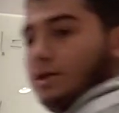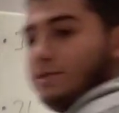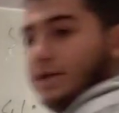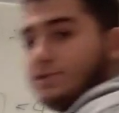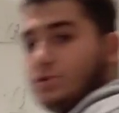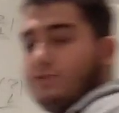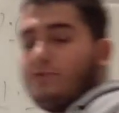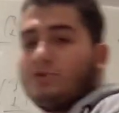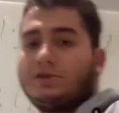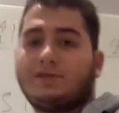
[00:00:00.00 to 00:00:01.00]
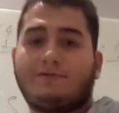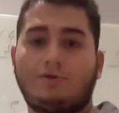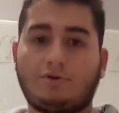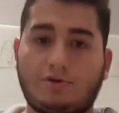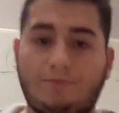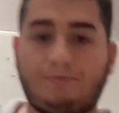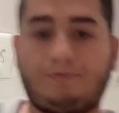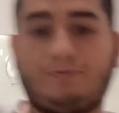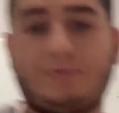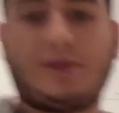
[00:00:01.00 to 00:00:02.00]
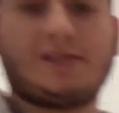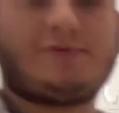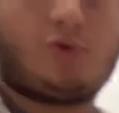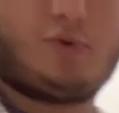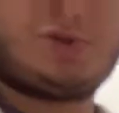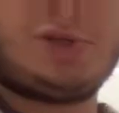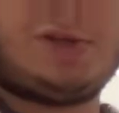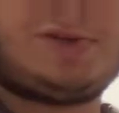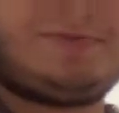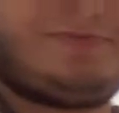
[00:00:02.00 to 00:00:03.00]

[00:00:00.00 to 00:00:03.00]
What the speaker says: That's all for that video. Thanks for watching.